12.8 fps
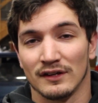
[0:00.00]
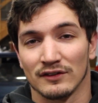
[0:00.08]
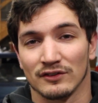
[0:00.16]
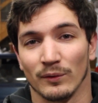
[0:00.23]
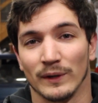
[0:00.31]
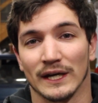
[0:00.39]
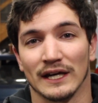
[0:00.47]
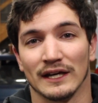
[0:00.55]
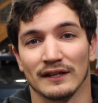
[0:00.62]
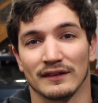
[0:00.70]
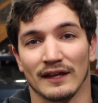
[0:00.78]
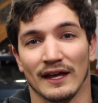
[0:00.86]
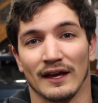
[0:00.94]
so we can
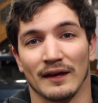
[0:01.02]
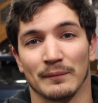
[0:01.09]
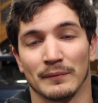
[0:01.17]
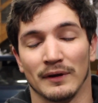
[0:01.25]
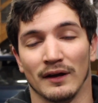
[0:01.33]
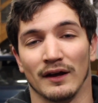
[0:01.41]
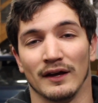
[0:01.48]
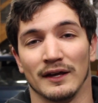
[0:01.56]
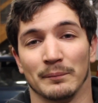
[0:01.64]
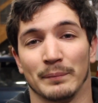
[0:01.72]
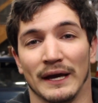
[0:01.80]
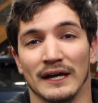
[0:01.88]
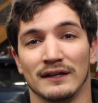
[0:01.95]
get that
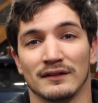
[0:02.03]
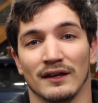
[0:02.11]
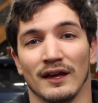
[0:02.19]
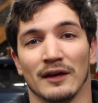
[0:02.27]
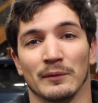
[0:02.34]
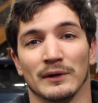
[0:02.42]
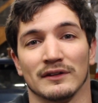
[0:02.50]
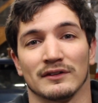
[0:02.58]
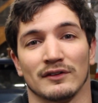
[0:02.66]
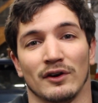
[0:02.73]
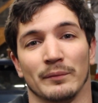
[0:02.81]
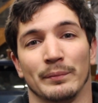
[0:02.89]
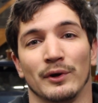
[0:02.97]
in paint and we can
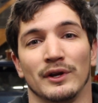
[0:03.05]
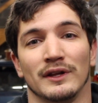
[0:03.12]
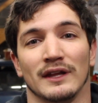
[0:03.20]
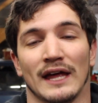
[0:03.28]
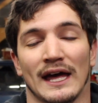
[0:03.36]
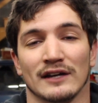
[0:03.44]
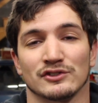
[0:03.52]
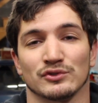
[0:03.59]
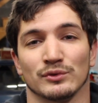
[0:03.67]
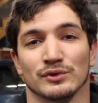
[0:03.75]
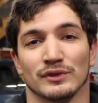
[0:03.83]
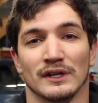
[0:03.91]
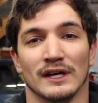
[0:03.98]
start putting the
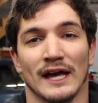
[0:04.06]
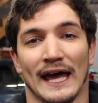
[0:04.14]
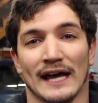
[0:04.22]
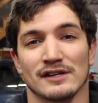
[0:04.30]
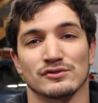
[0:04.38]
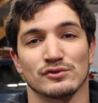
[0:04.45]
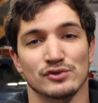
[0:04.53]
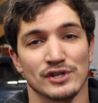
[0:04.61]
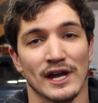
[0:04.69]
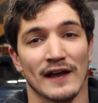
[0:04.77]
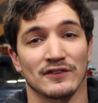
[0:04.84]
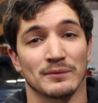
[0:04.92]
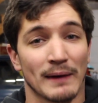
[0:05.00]
axle
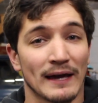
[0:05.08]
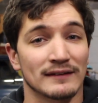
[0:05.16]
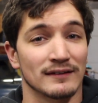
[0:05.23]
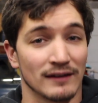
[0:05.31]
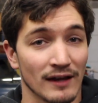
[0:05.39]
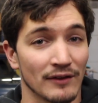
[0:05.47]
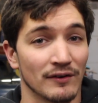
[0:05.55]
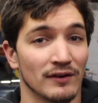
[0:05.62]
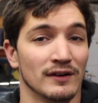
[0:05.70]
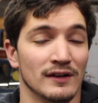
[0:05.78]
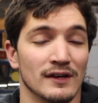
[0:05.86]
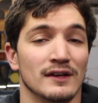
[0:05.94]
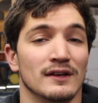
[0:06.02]
shafts back together.
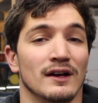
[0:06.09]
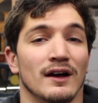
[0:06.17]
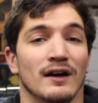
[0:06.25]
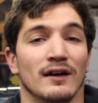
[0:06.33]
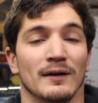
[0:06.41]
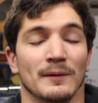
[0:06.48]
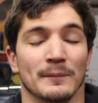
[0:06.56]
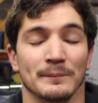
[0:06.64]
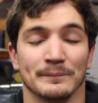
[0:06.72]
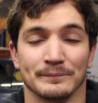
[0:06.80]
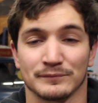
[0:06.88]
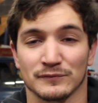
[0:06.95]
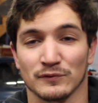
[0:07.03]

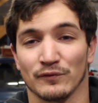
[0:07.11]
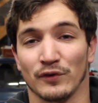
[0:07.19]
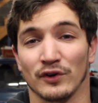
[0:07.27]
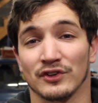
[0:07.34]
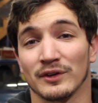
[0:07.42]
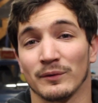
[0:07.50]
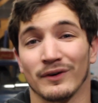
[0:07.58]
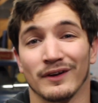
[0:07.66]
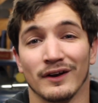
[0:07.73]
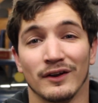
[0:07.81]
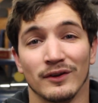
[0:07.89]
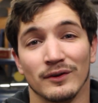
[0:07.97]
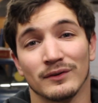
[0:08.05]
First thing we're
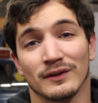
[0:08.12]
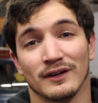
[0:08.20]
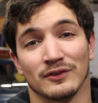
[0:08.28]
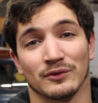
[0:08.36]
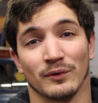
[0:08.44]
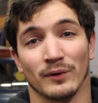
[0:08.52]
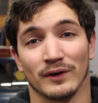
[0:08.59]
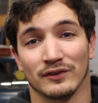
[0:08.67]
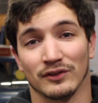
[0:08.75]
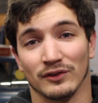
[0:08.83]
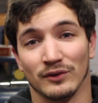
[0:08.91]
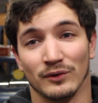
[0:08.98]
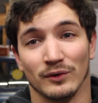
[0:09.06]
going to do is we're going
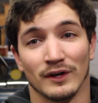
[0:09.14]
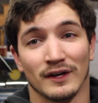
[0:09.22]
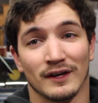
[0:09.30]
to